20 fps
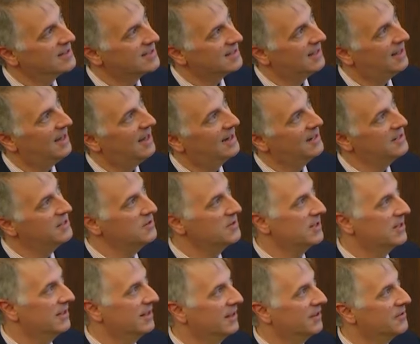slide
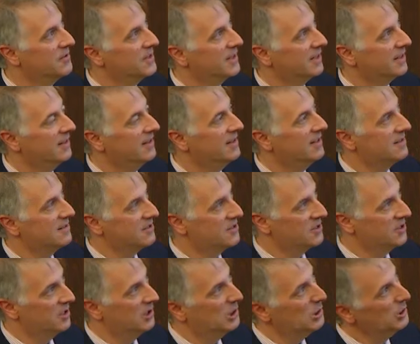using the other technique to
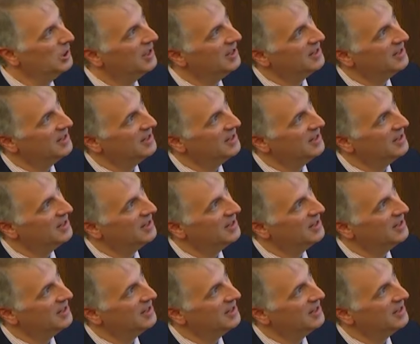show.